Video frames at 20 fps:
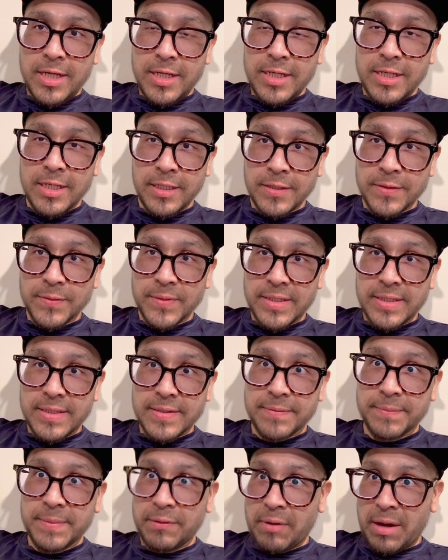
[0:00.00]
it is what it is.
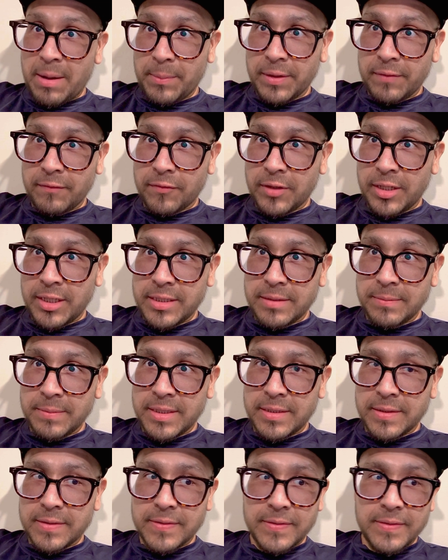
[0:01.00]
I've been rambling for 18
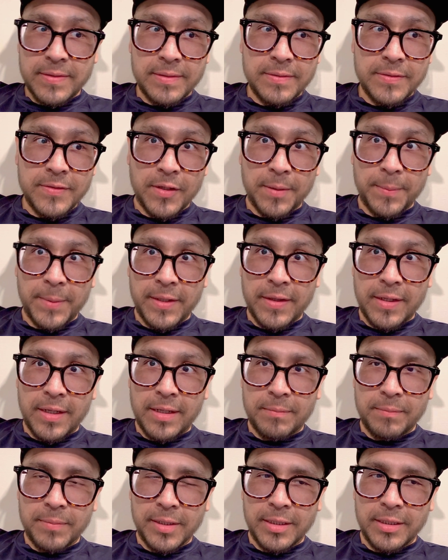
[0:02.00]
minutes. Sorry about that.
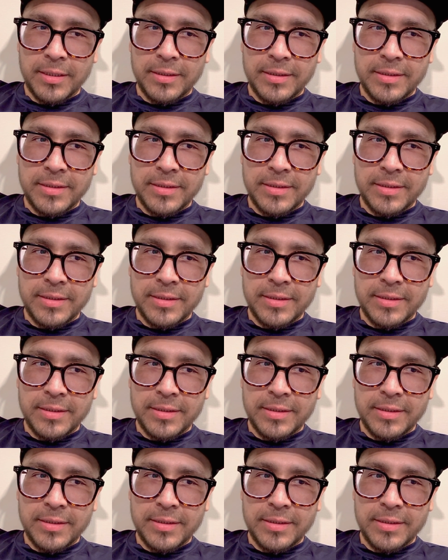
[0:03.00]
But